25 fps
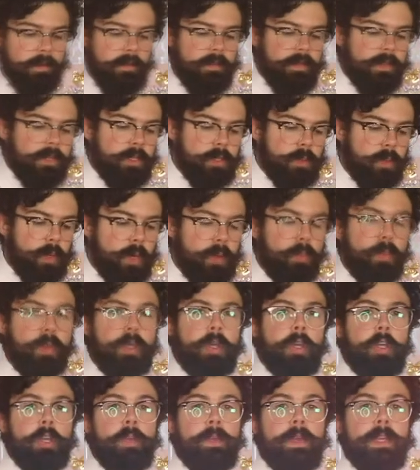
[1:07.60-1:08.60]
For this one, we're
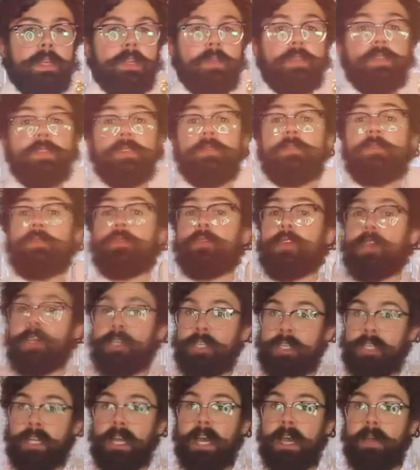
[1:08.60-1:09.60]
going to be using
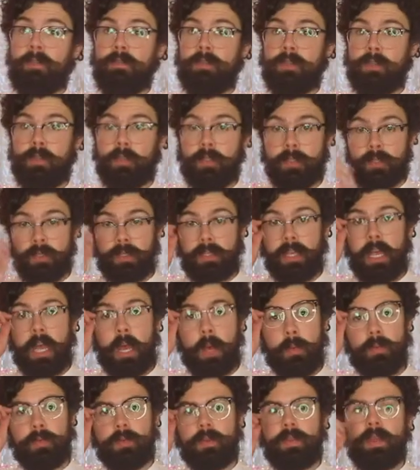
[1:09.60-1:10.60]
fresh lime juice because it
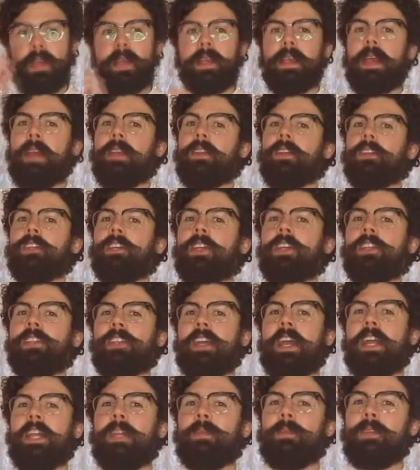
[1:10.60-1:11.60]
helps with that color
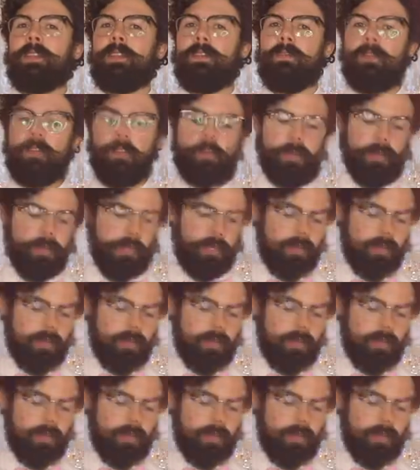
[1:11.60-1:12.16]
changing element of the drink.